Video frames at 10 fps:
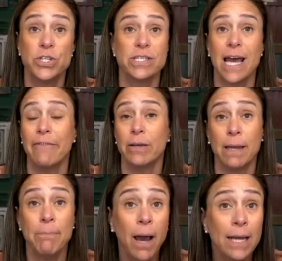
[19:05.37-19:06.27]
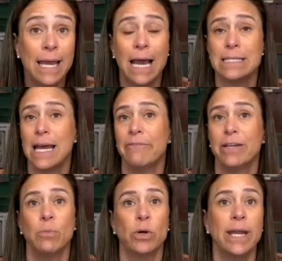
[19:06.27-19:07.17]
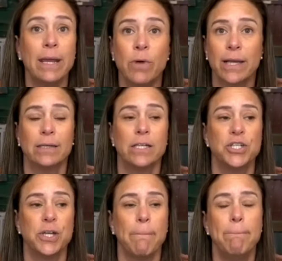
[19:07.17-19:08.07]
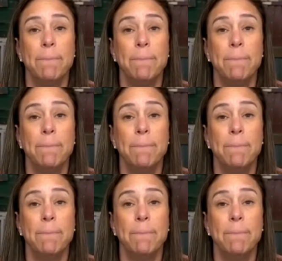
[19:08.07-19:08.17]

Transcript: just having my podcast, having more name recognition,